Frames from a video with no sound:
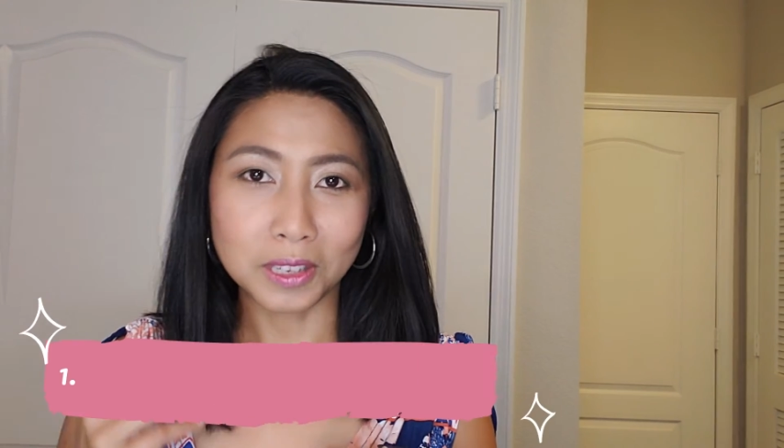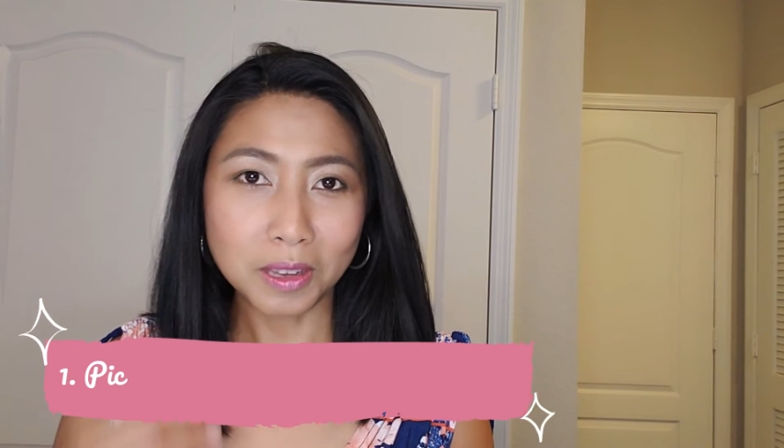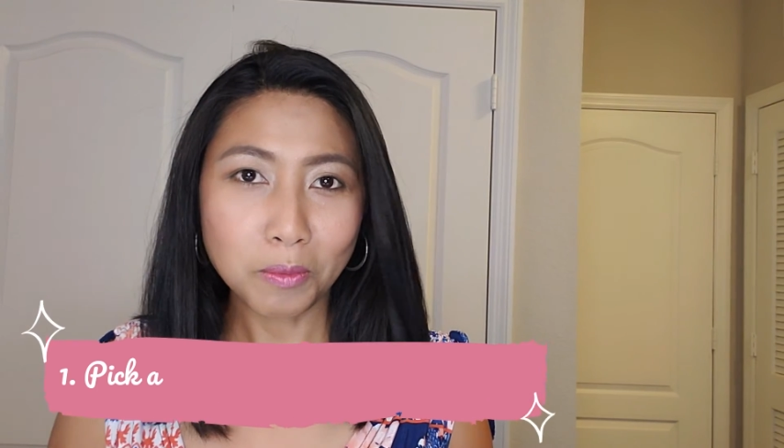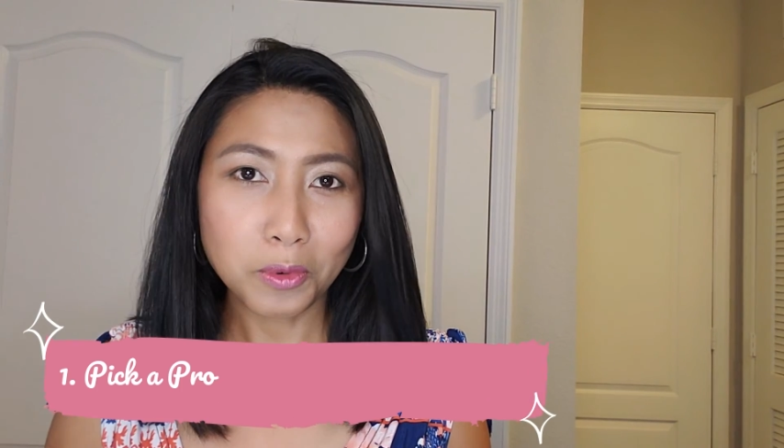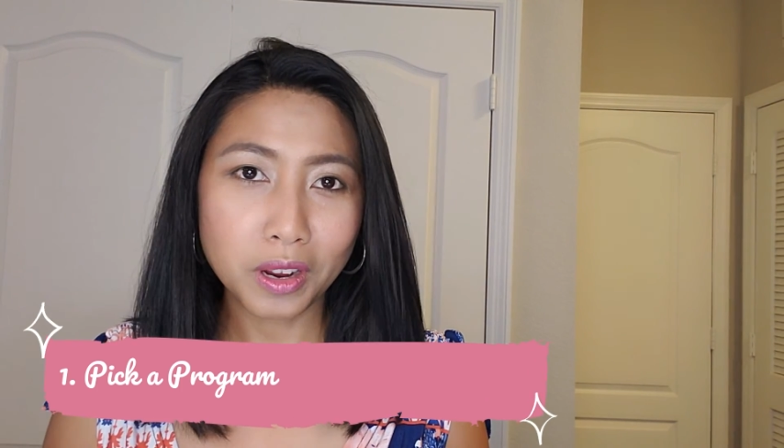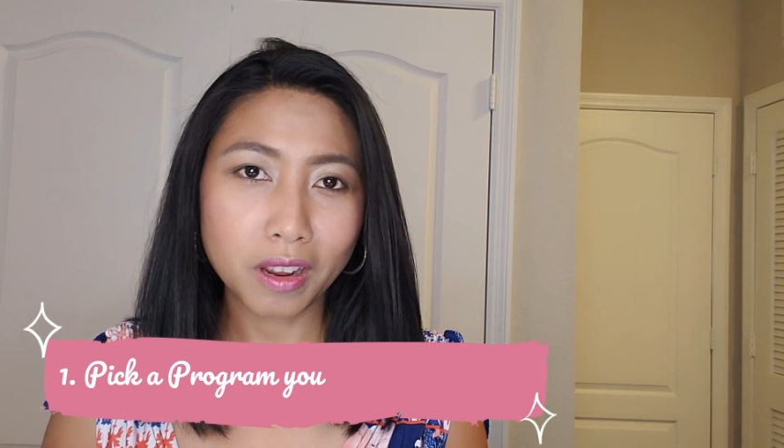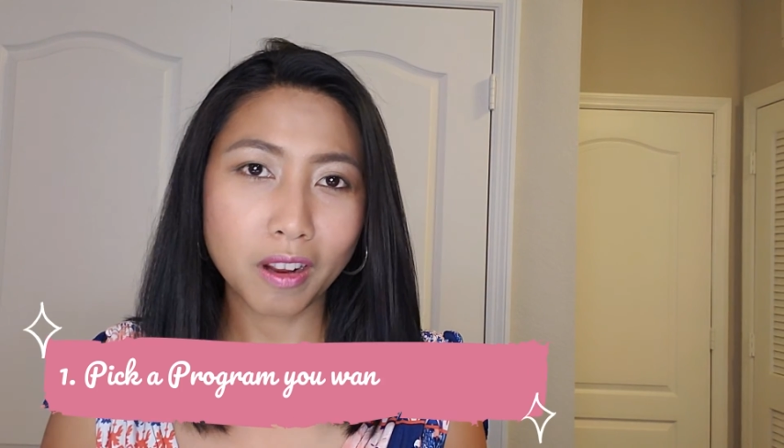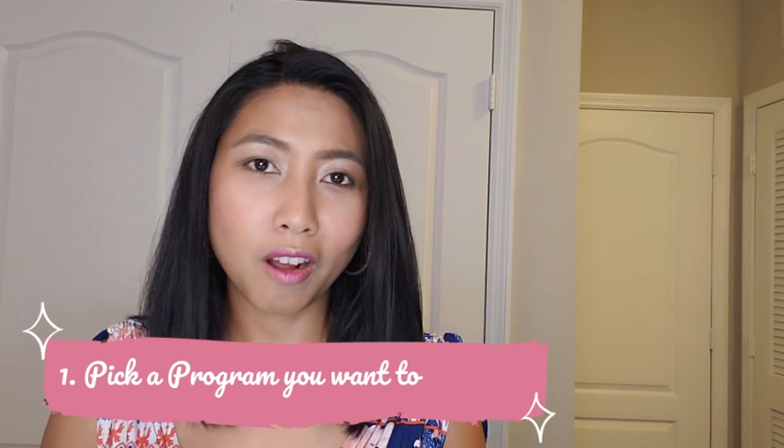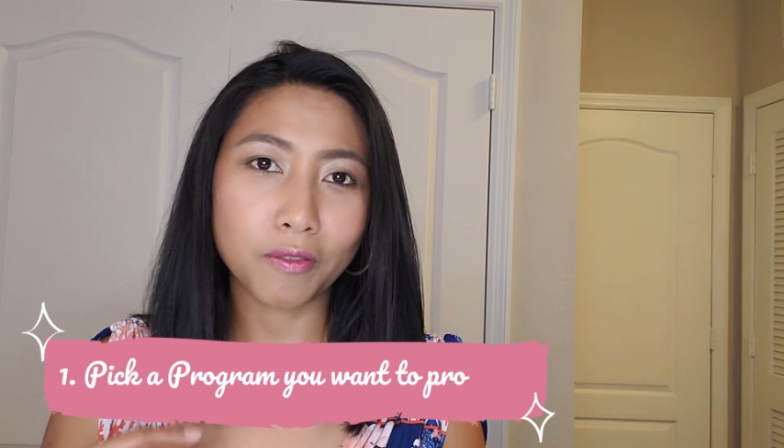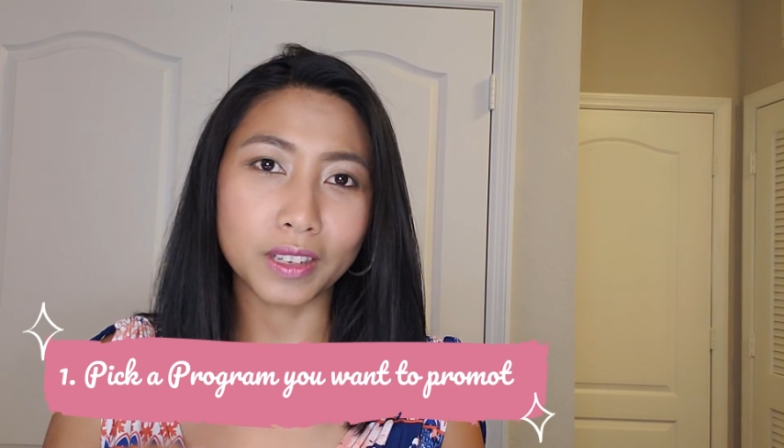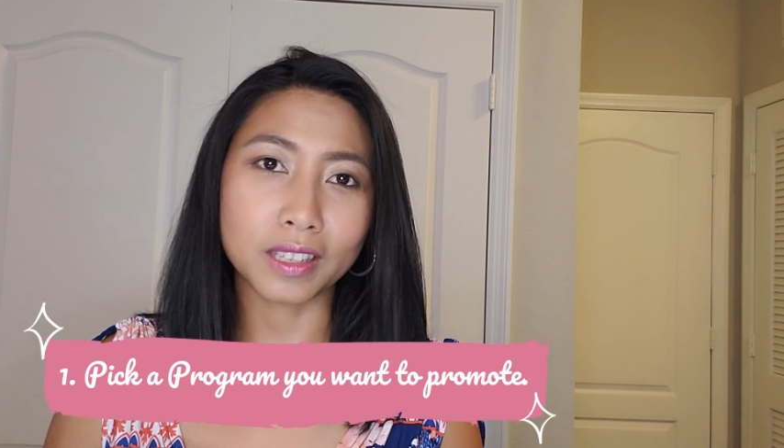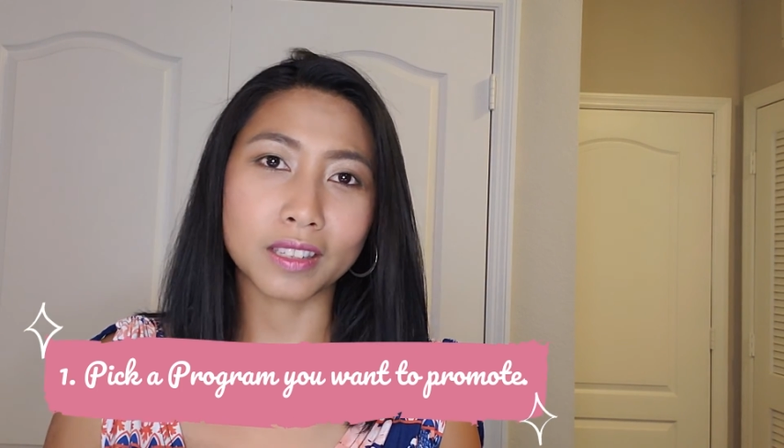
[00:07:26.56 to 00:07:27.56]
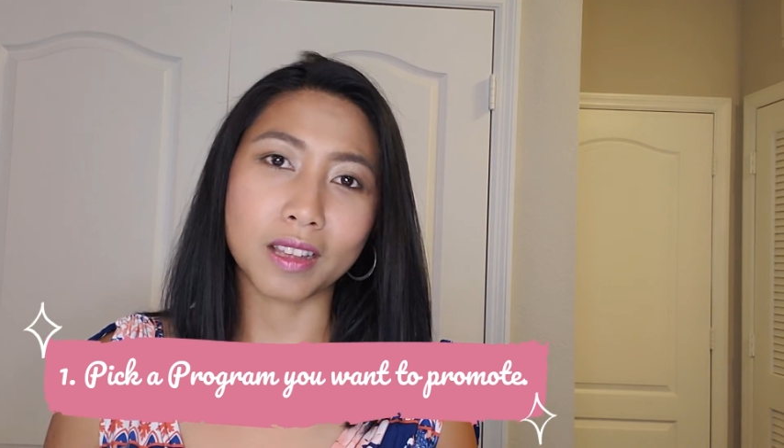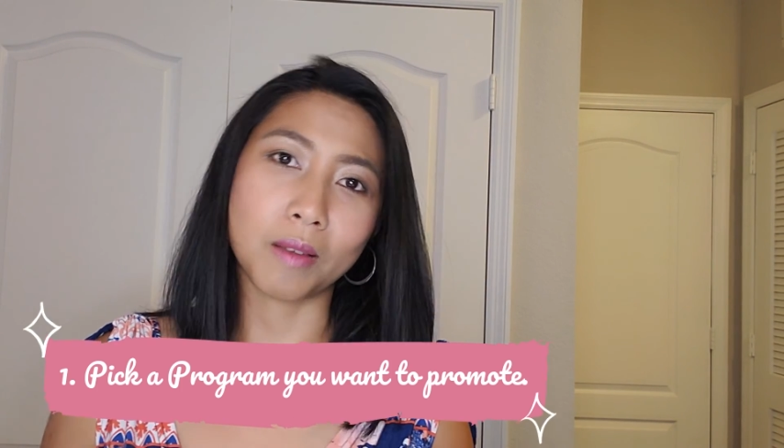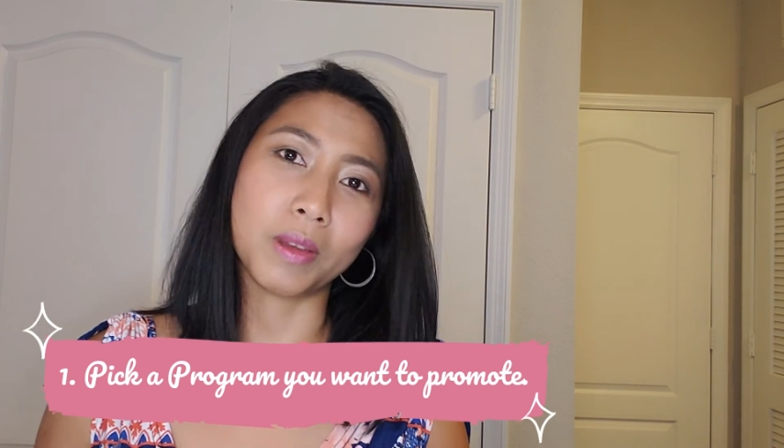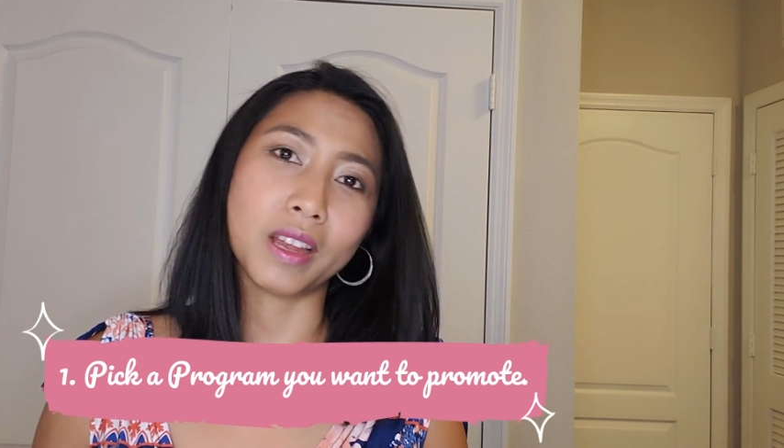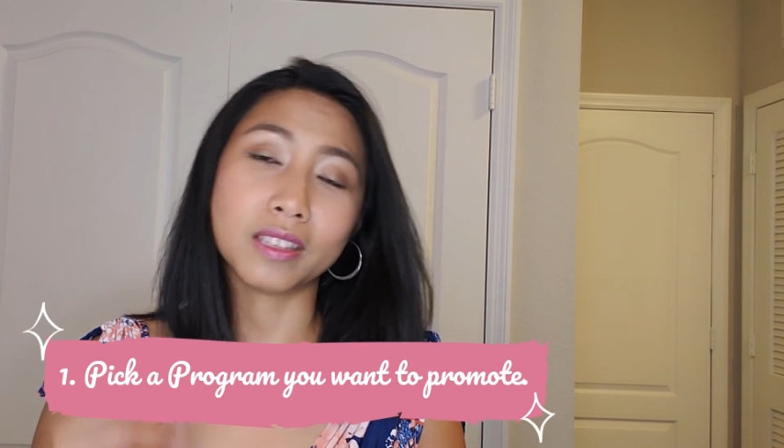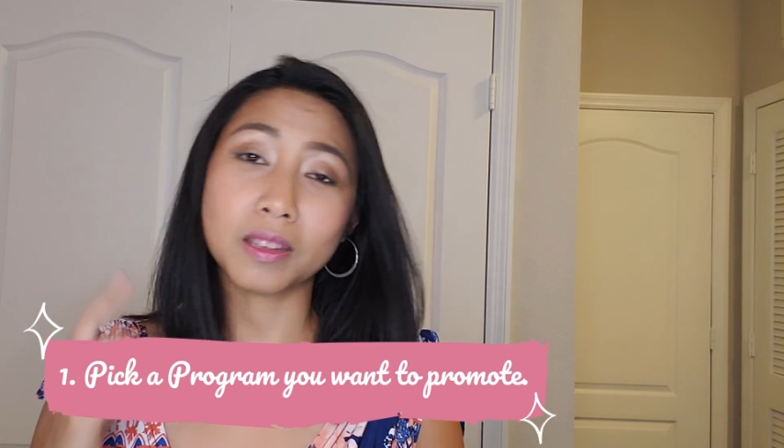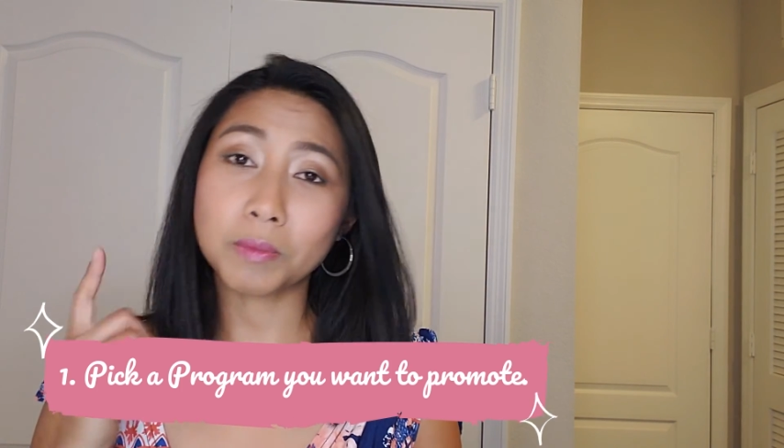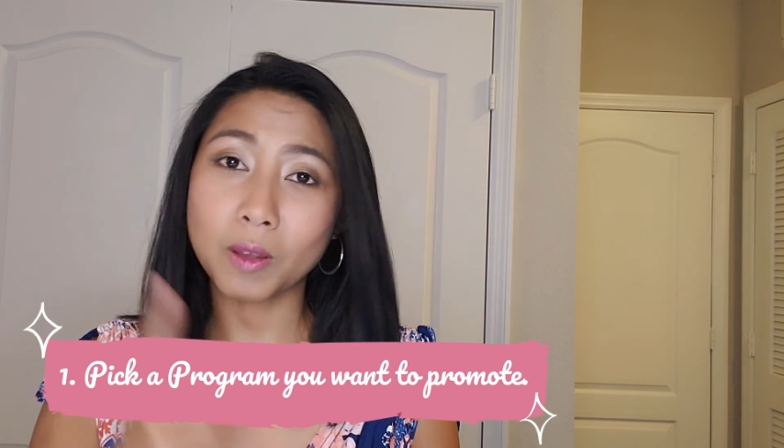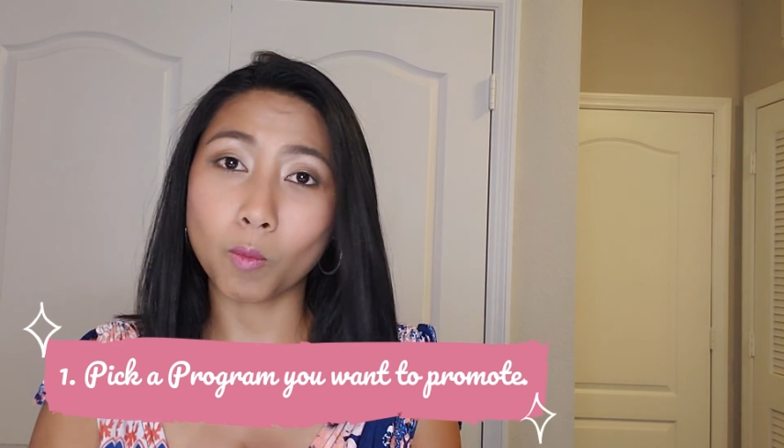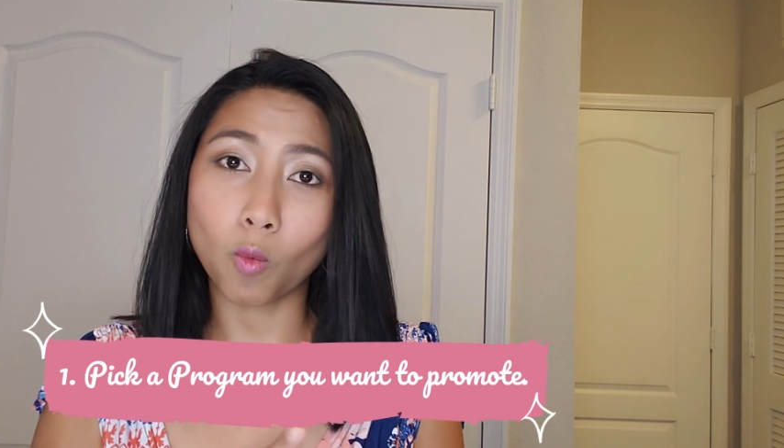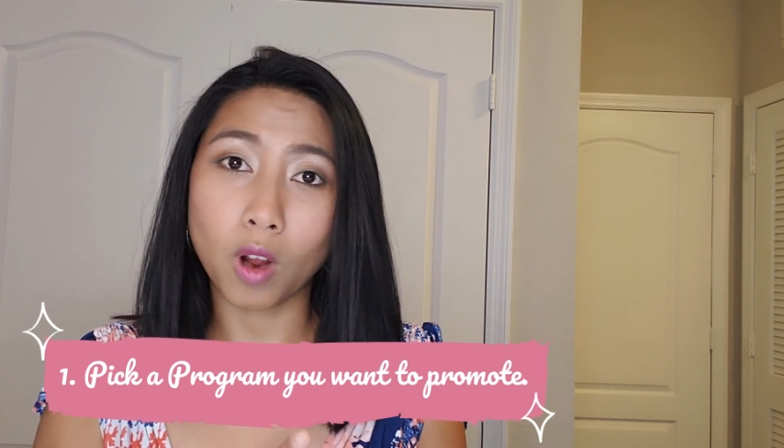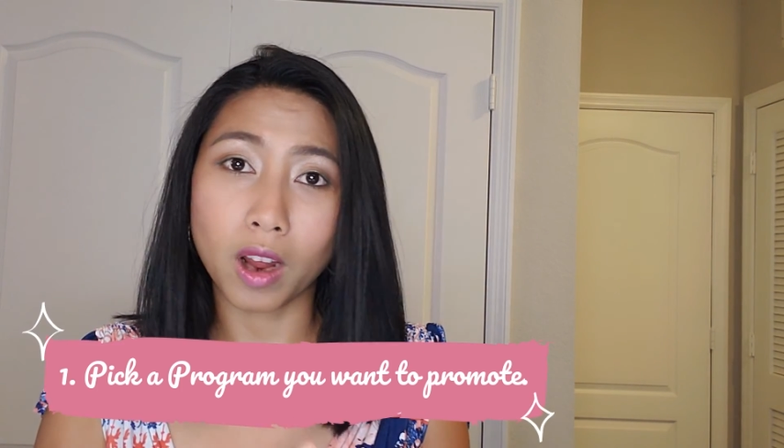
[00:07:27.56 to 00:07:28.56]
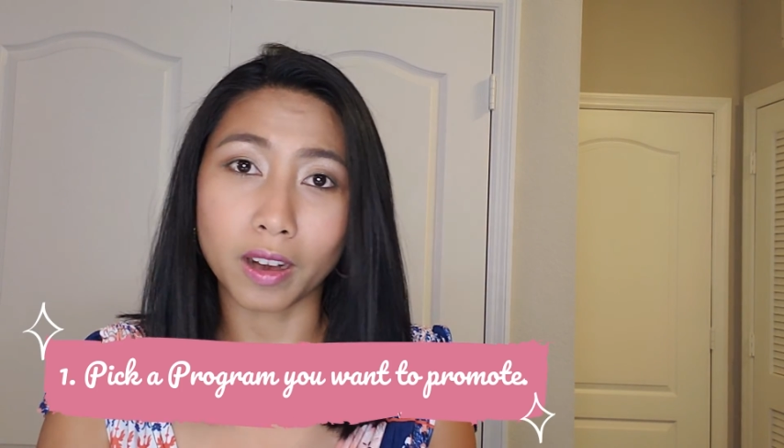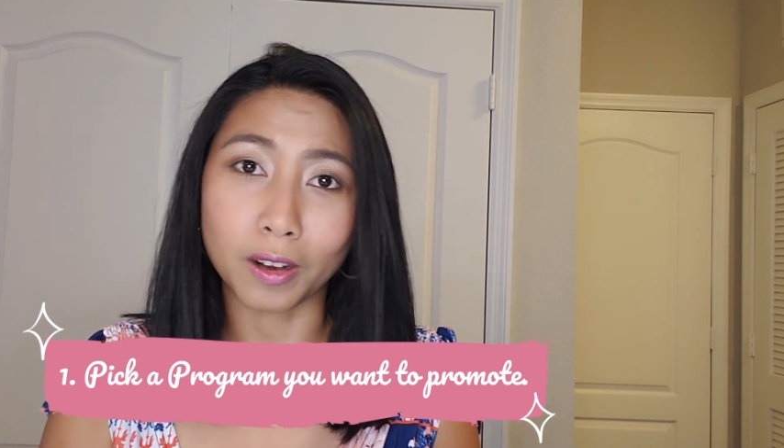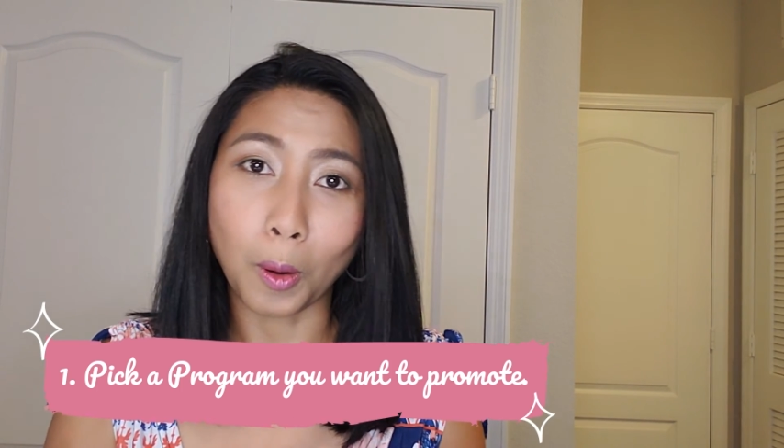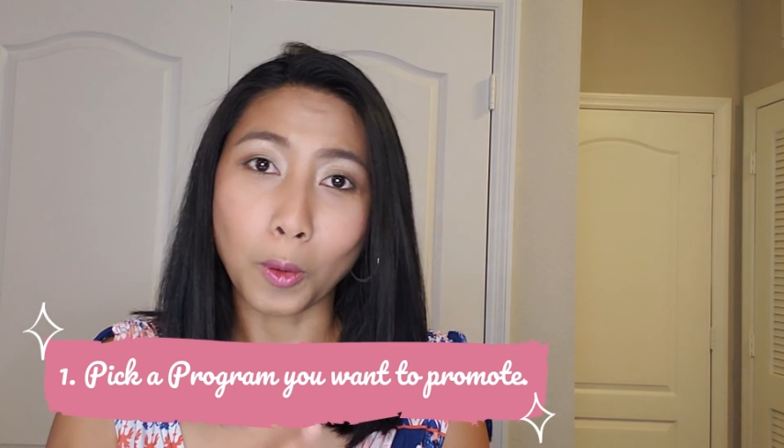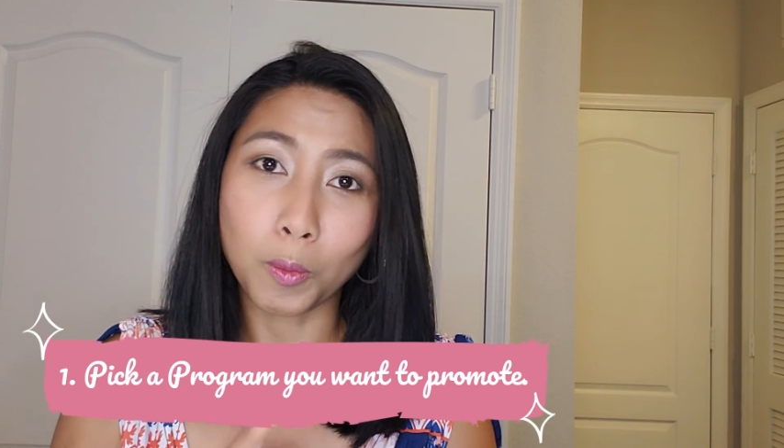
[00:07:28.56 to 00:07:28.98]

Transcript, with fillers: a summary of the step is step one,